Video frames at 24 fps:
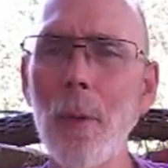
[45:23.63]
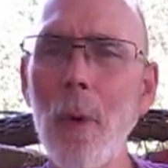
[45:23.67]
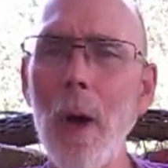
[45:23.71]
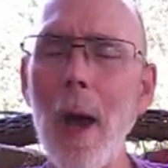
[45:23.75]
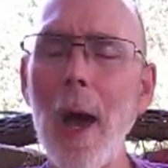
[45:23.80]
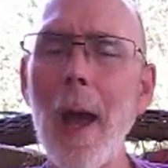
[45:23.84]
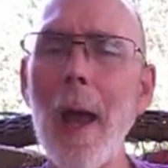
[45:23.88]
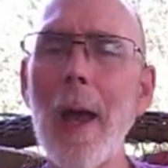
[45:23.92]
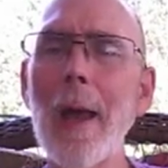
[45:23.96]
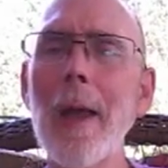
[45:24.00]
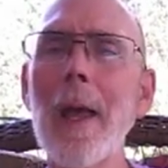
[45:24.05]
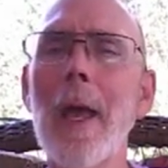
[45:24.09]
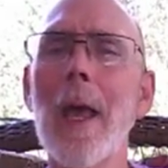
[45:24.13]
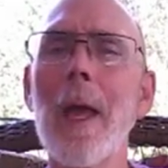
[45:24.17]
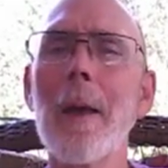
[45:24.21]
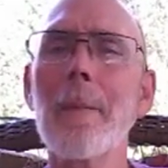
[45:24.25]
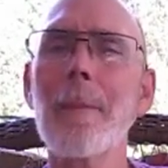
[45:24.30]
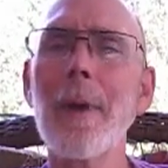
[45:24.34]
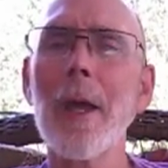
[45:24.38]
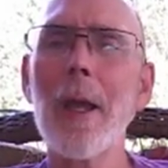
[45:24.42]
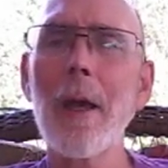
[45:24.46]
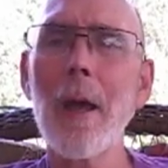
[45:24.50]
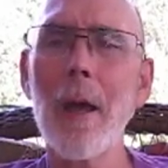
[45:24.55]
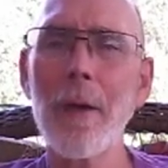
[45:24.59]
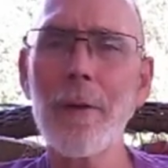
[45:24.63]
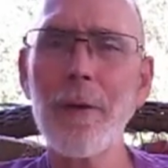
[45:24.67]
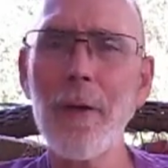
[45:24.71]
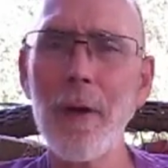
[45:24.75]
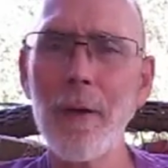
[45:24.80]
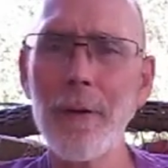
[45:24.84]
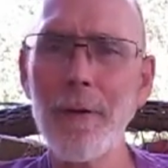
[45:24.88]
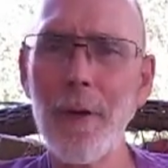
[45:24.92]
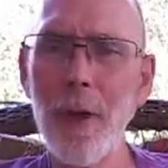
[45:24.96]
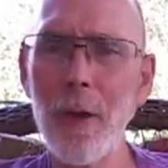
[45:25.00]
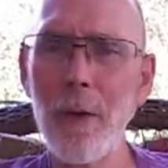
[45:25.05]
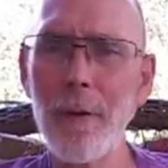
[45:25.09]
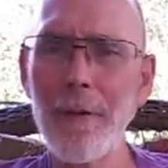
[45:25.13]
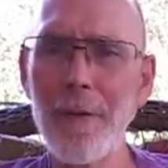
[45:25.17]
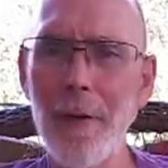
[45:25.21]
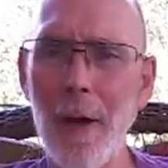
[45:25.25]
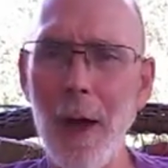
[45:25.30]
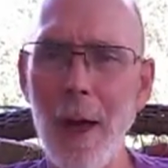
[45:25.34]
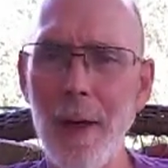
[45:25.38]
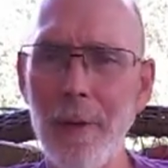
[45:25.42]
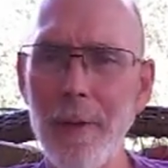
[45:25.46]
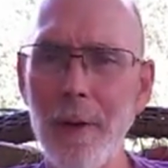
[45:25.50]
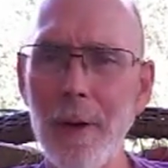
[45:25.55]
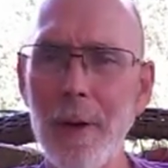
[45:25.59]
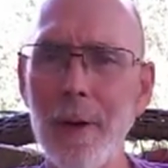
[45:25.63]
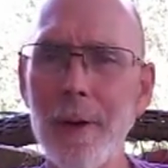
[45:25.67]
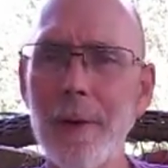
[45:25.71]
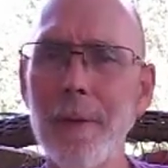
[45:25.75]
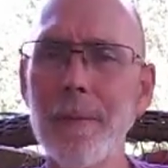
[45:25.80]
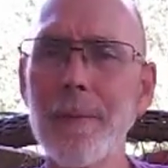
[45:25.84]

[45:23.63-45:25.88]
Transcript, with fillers: Why? Because of you, Father,